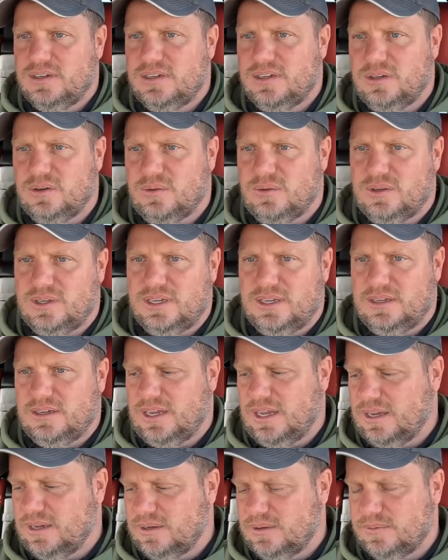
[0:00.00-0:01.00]
you know, a,
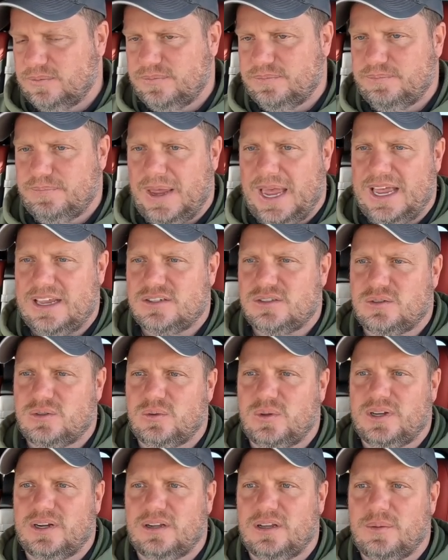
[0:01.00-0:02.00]
a pass
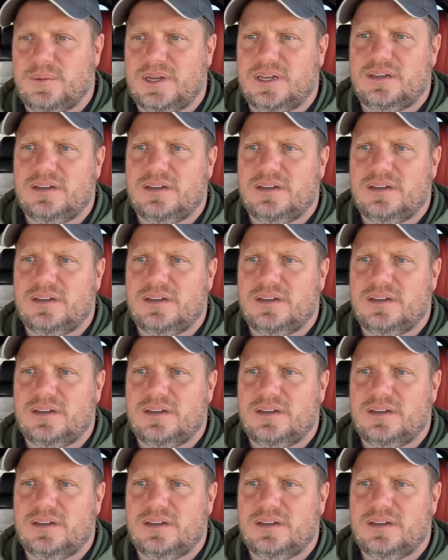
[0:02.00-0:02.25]
through there a little